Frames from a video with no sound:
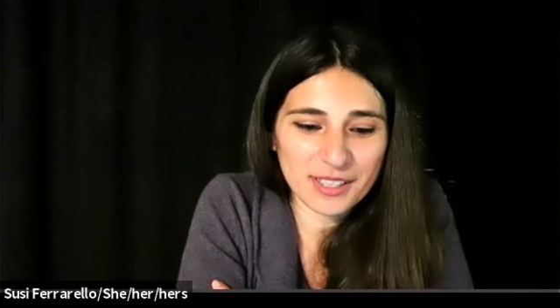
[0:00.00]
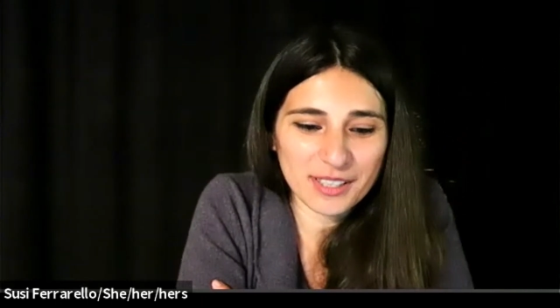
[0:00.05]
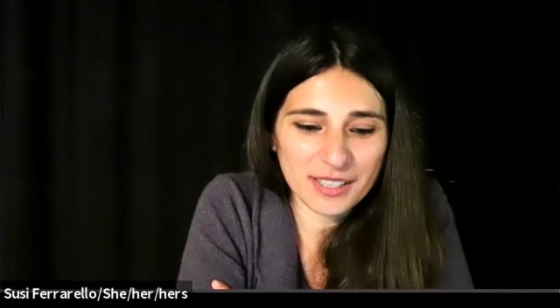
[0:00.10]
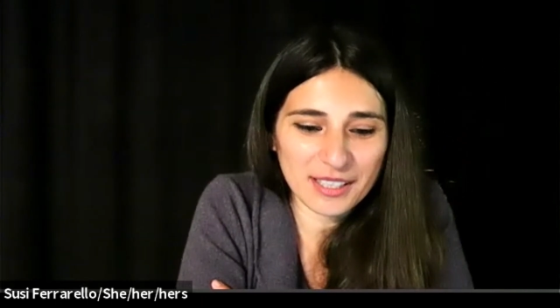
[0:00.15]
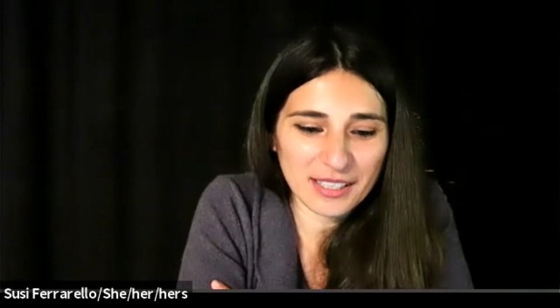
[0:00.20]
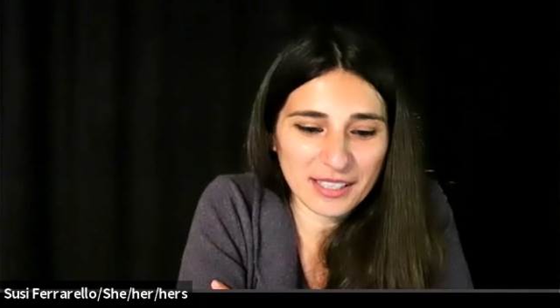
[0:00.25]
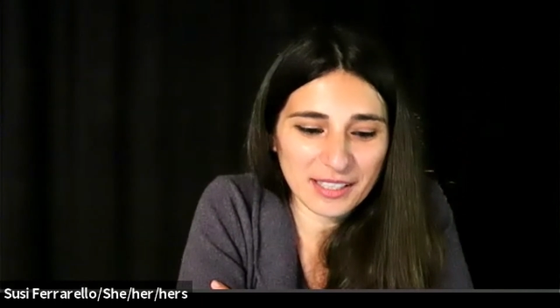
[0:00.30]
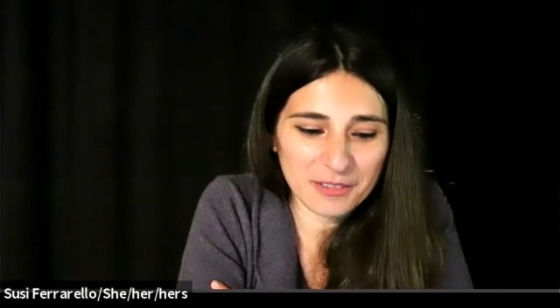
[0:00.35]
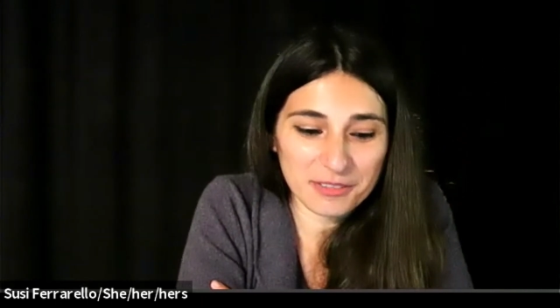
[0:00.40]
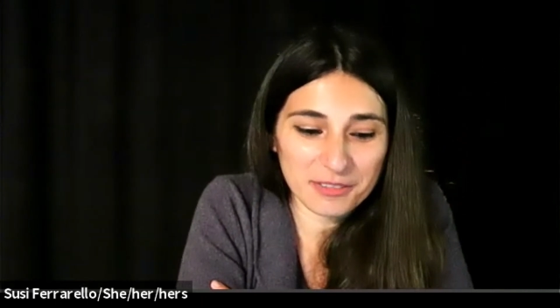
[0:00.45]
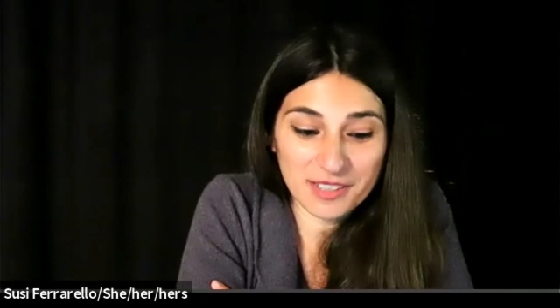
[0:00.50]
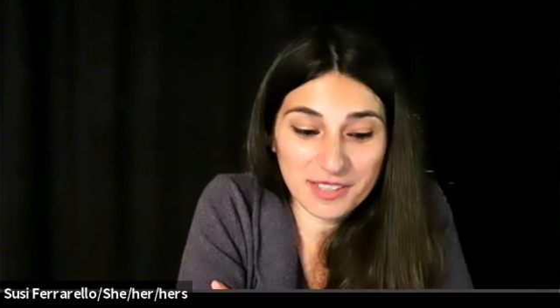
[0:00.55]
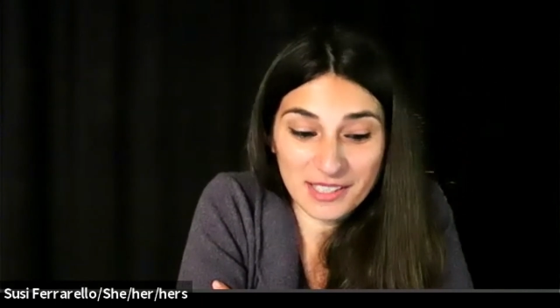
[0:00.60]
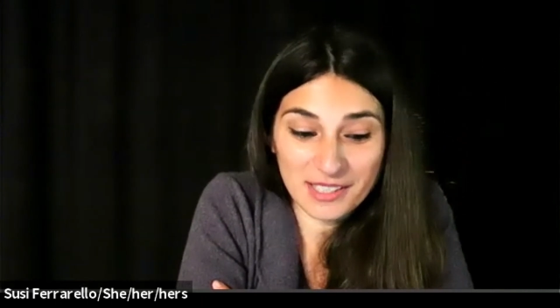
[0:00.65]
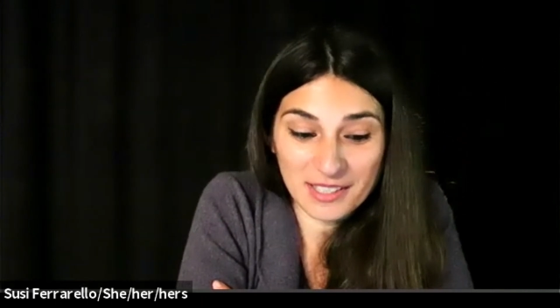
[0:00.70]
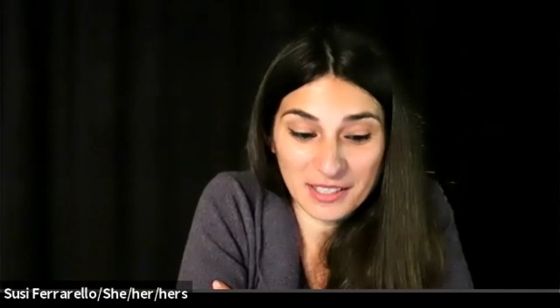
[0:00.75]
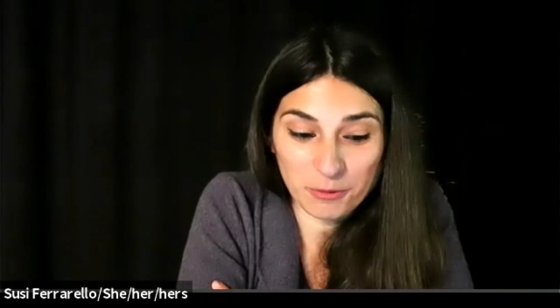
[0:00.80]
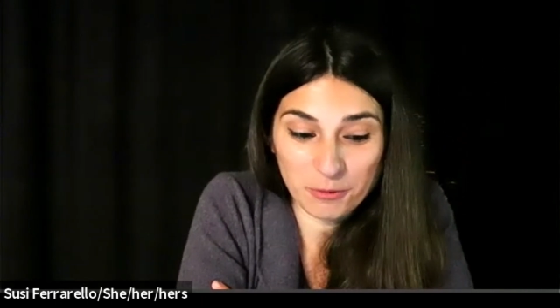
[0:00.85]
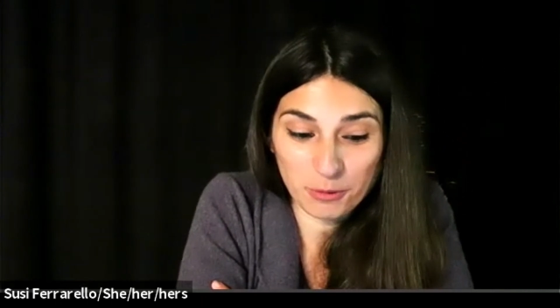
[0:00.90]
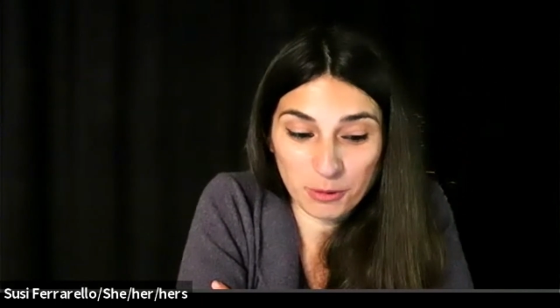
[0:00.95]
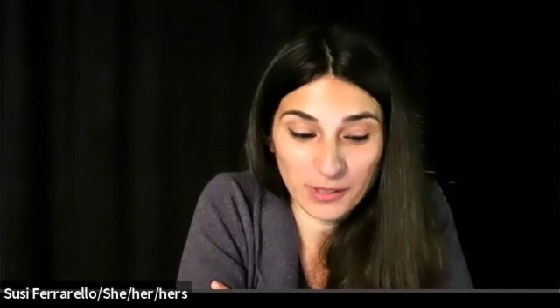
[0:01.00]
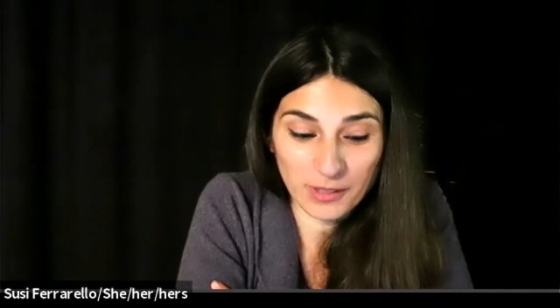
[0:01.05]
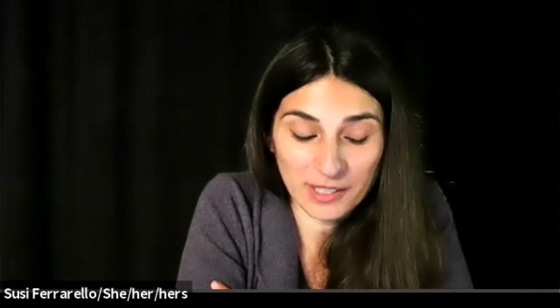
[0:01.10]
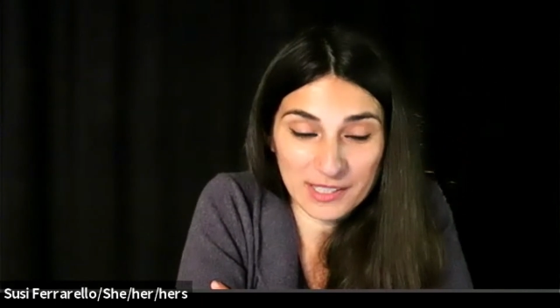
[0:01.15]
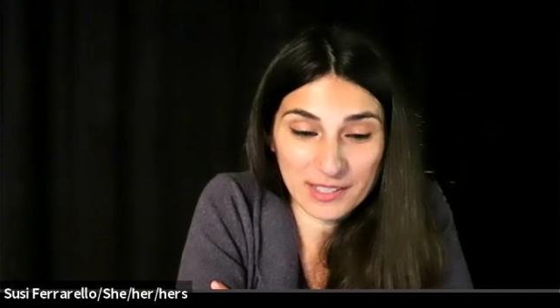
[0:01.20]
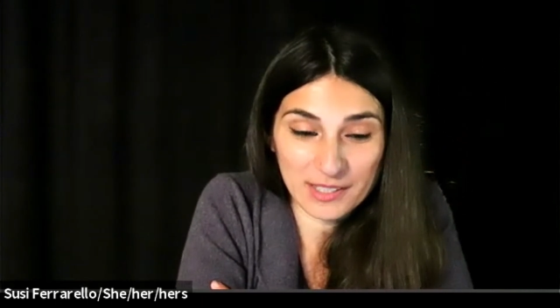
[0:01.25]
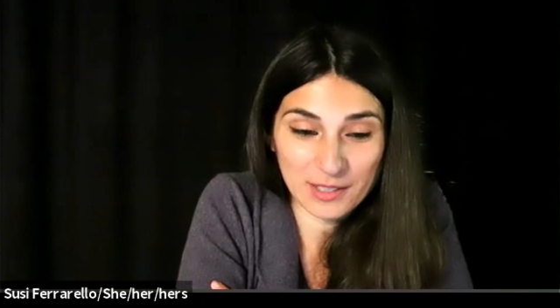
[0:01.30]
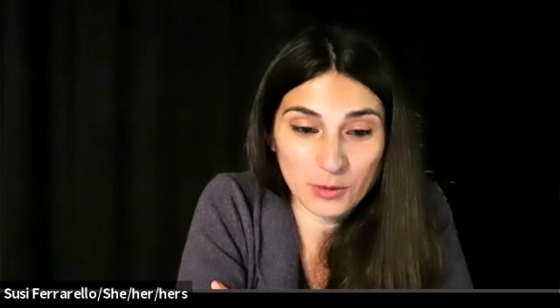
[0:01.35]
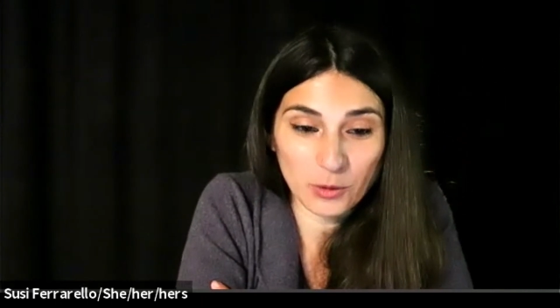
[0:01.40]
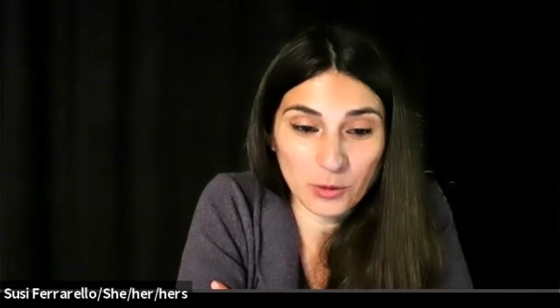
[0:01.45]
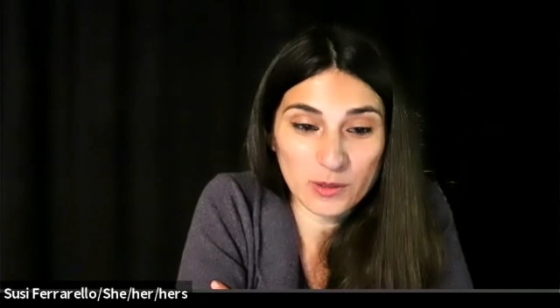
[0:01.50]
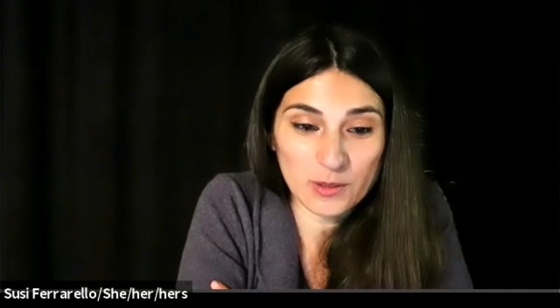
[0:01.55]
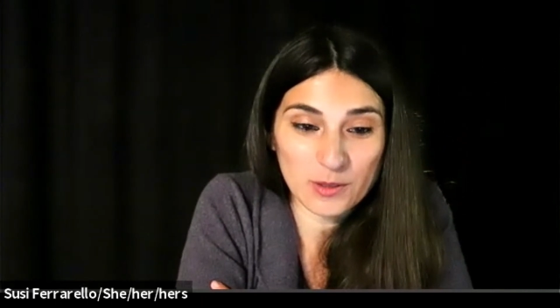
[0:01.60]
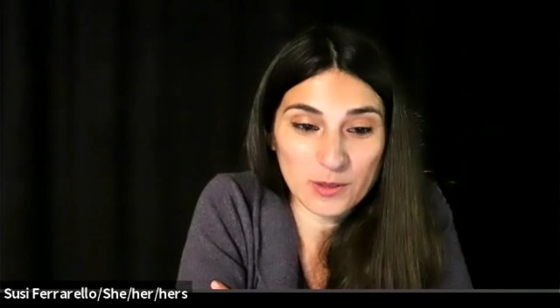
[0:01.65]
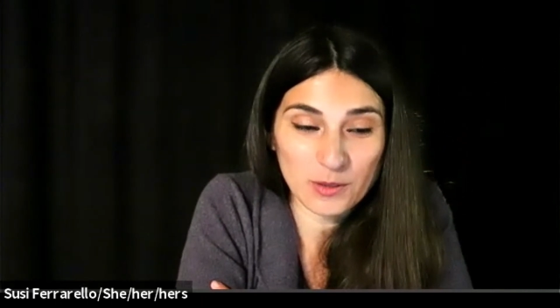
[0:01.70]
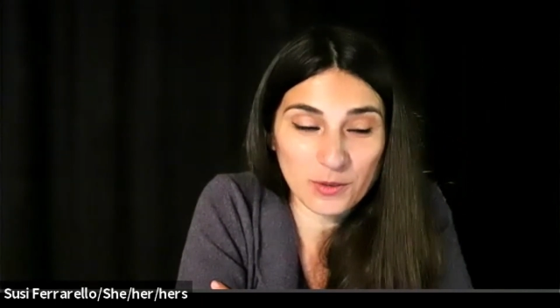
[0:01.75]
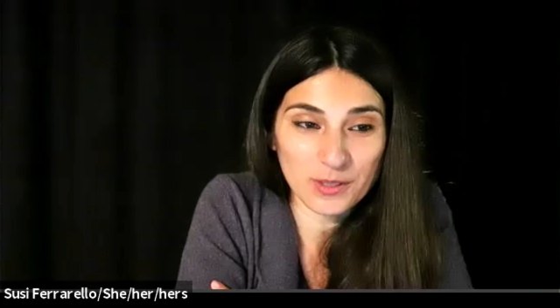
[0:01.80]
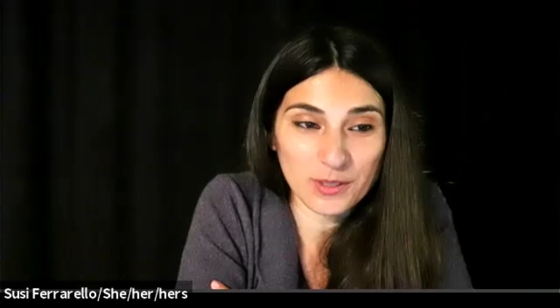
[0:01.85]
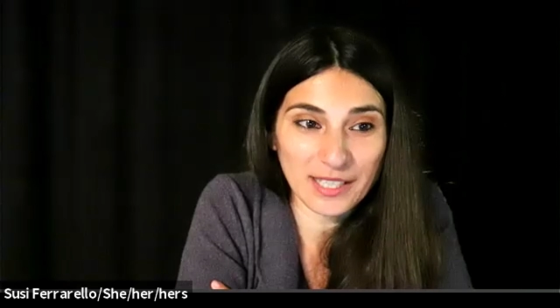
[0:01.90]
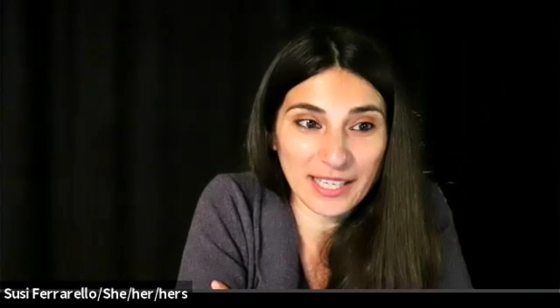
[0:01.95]
if this influenced
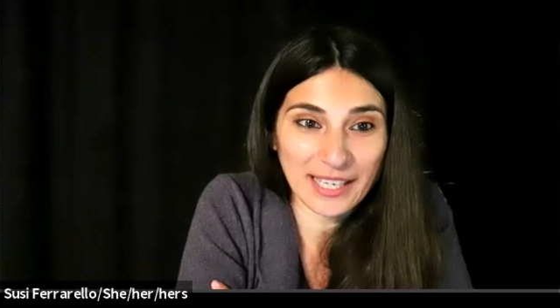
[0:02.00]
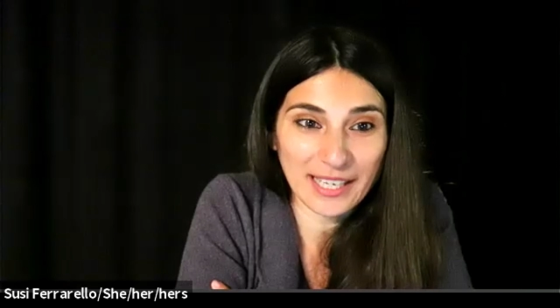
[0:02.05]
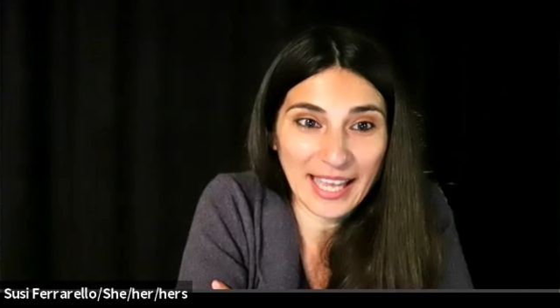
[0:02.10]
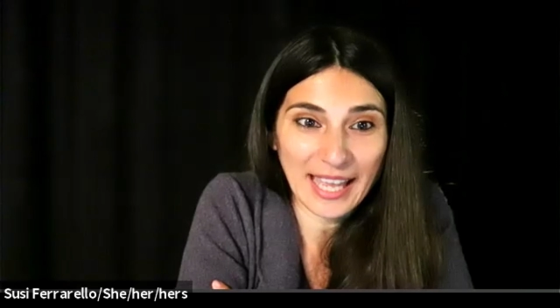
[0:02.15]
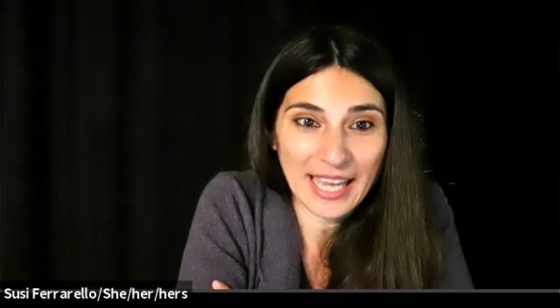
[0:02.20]
also the